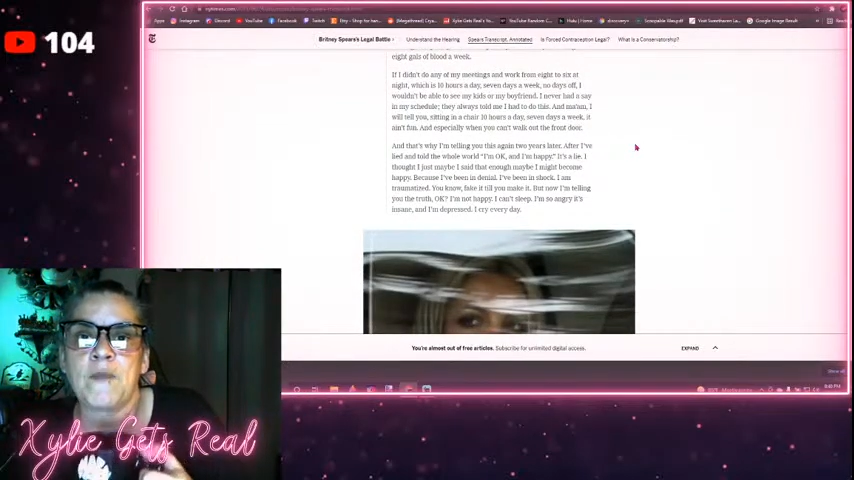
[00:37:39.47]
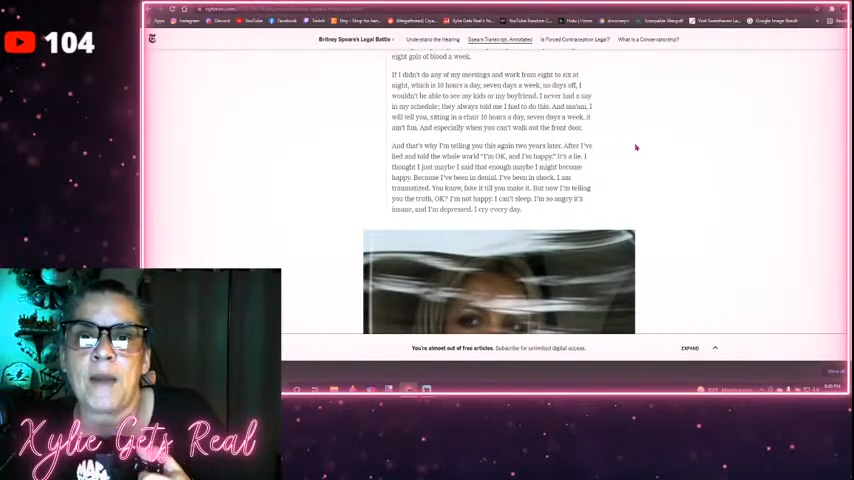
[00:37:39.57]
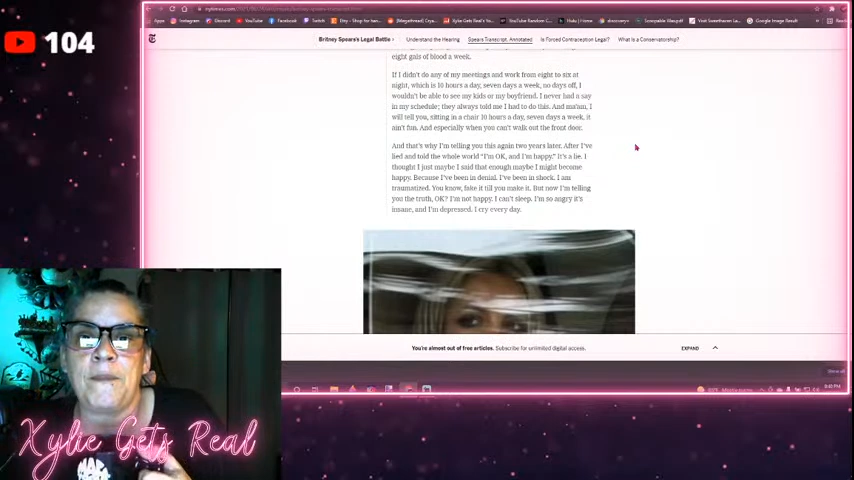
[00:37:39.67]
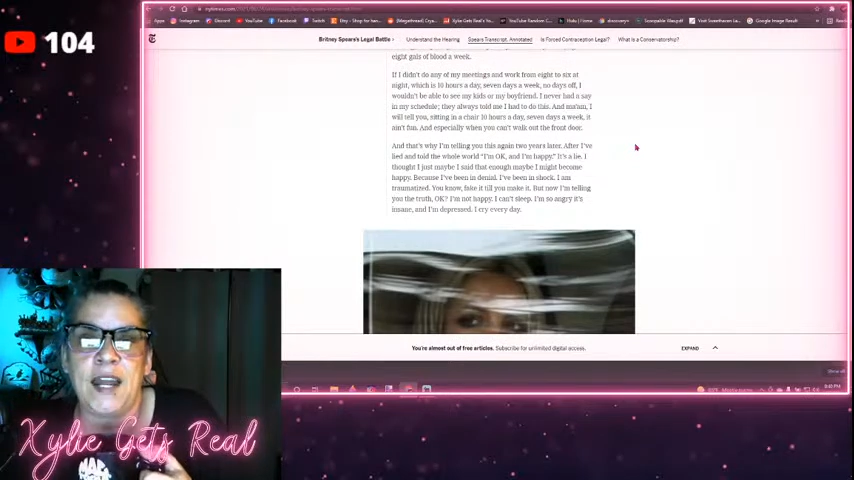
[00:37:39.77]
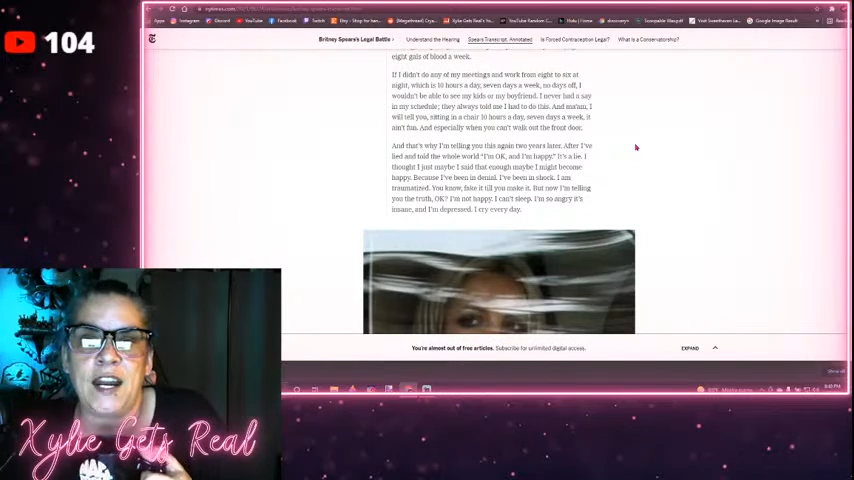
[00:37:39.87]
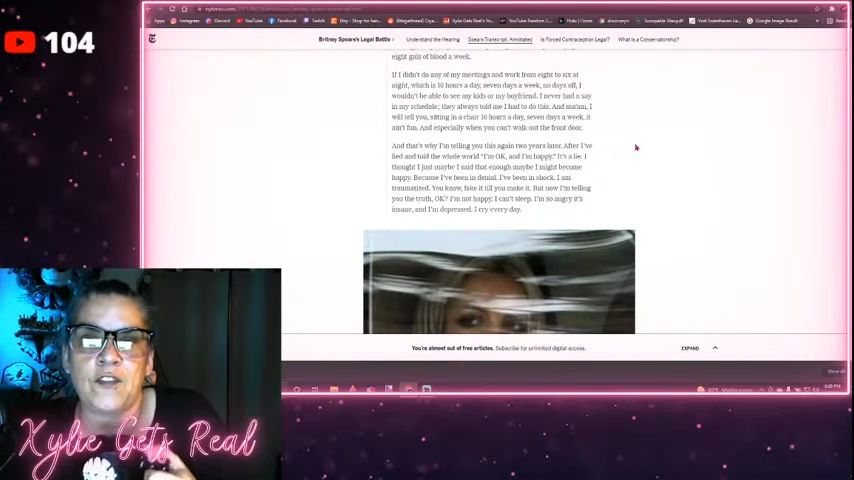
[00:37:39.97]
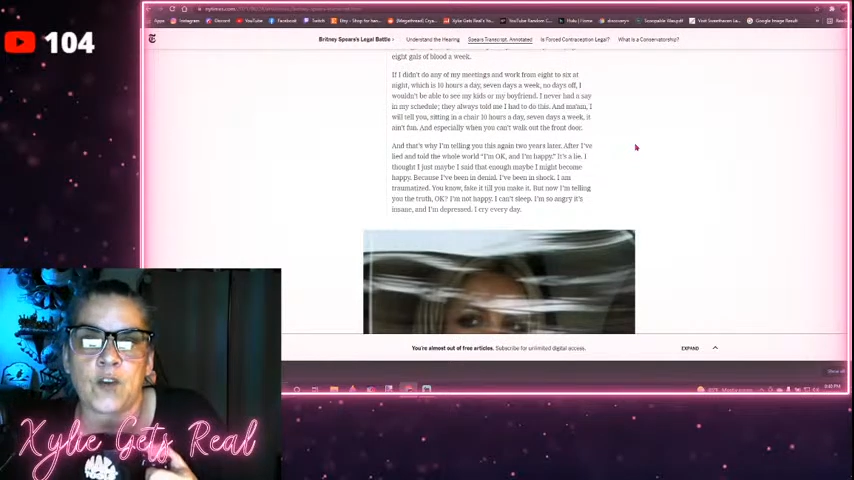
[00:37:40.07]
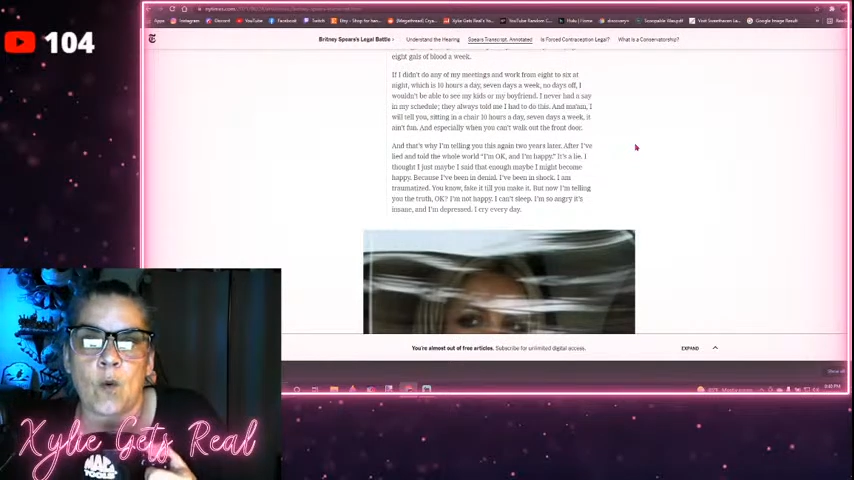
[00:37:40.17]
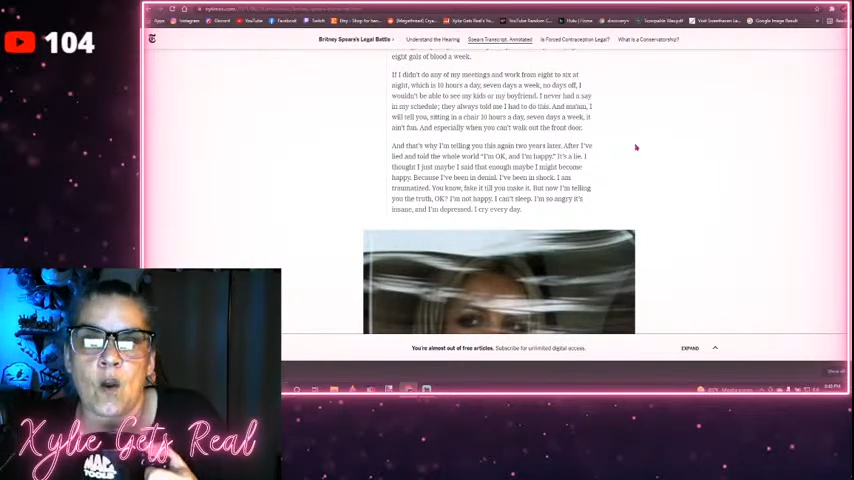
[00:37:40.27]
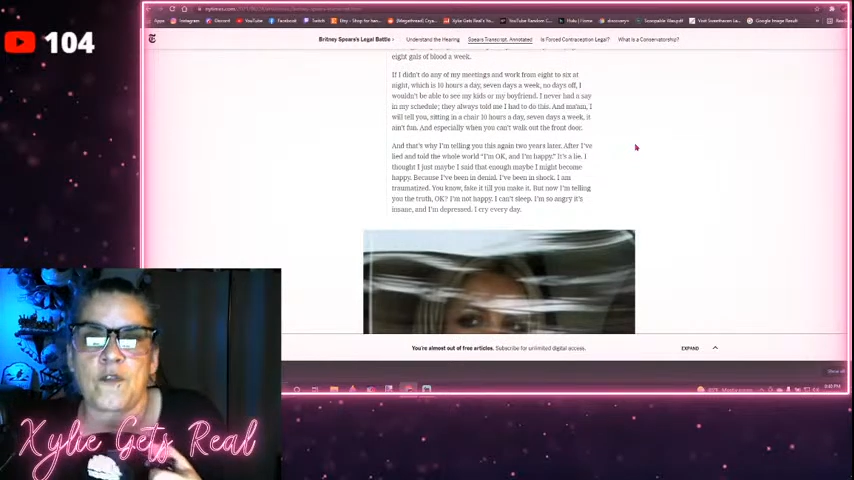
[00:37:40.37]
my meetings
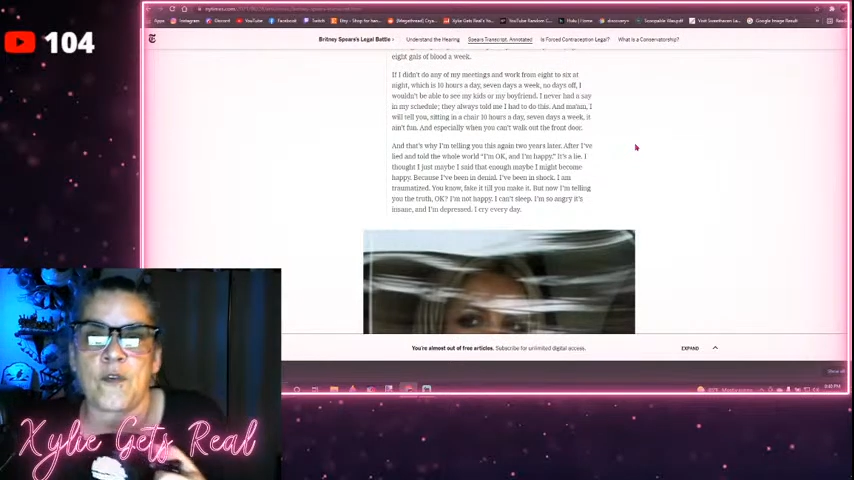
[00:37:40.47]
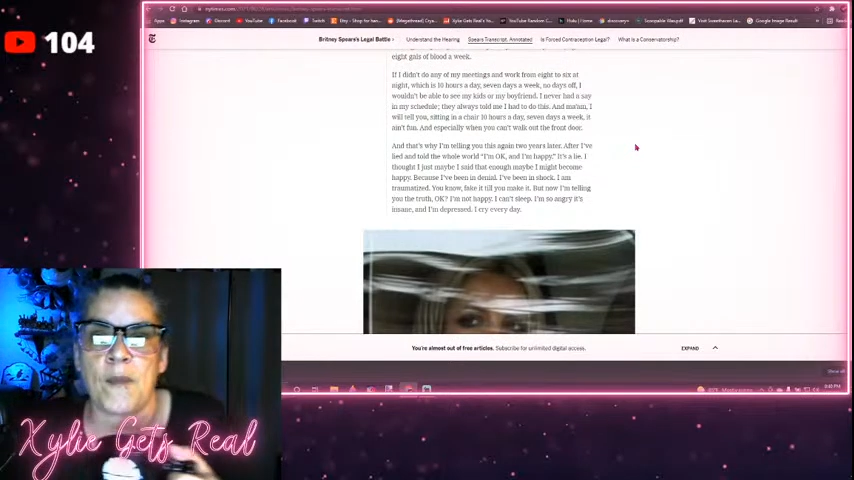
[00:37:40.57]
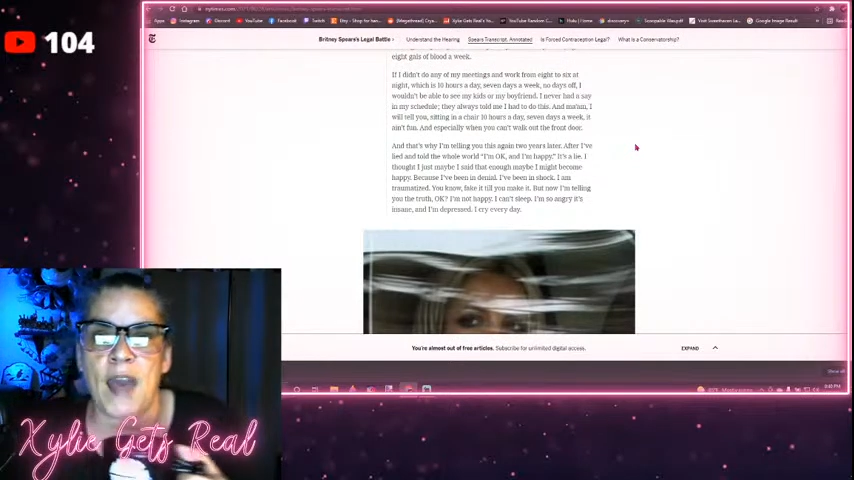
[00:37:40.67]
or work from